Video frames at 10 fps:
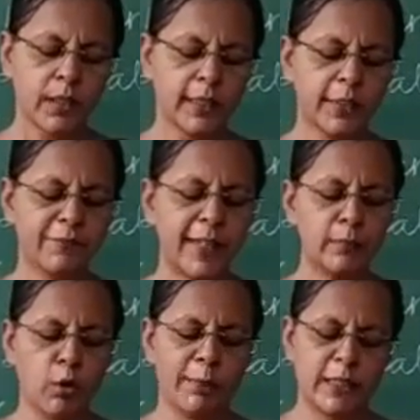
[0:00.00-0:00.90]

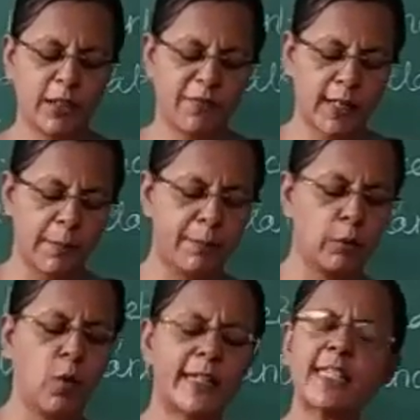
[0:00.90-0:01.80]
Define moment of a couple.
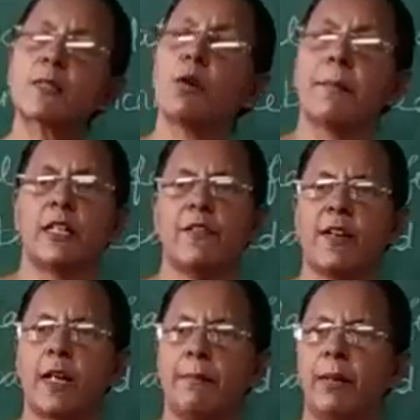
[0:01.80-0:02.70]
What is moment of
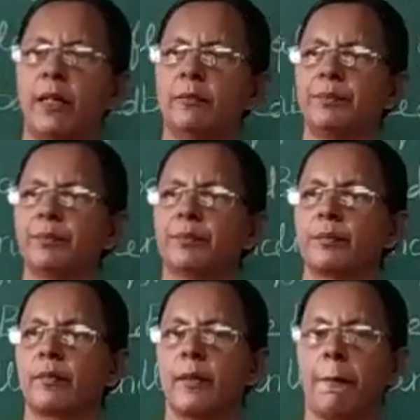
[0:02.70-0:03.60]
a couple?
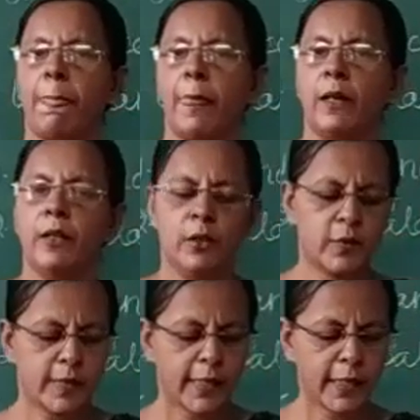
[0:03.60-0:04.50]
You
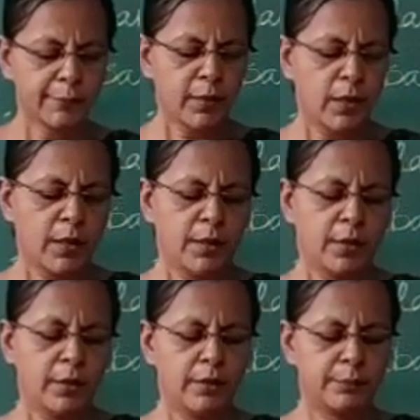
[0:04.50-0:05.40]
see,
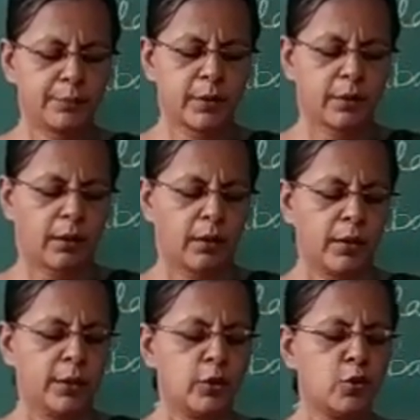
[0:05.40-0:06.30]

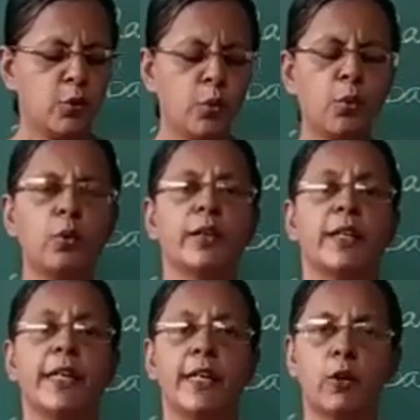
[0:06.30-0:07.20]

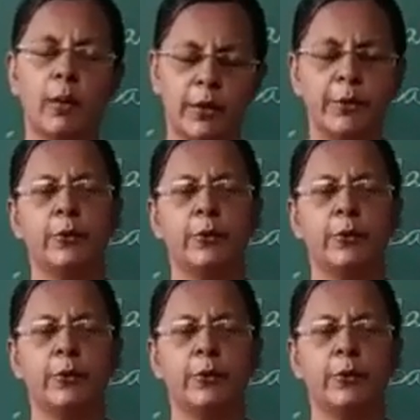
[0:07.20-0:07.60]
two equal.